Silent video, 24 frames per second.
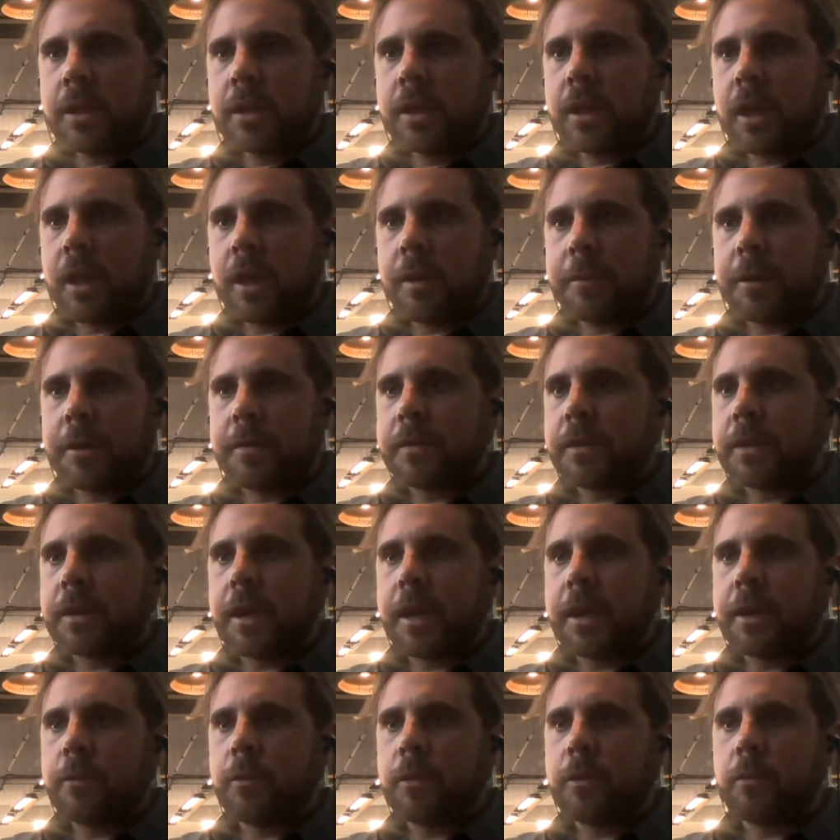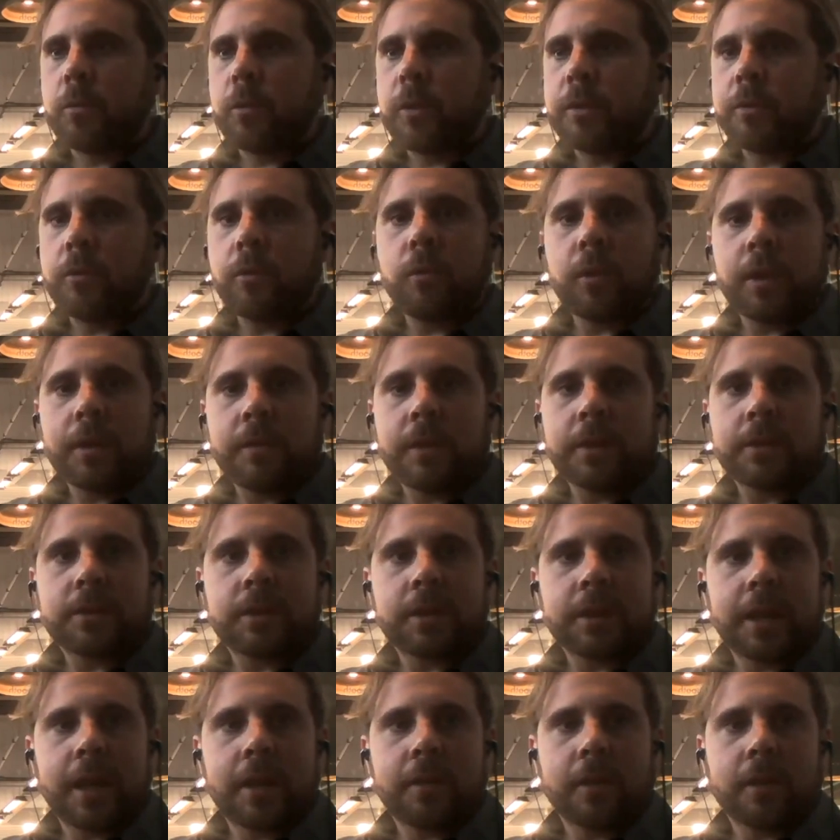at the end of the day, we're all in this
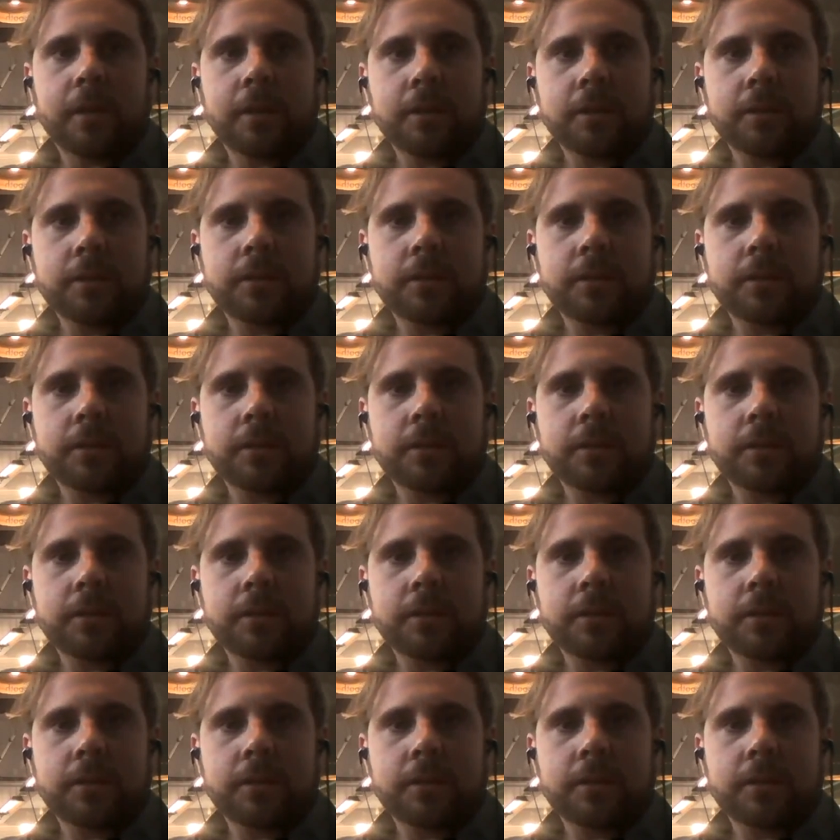together.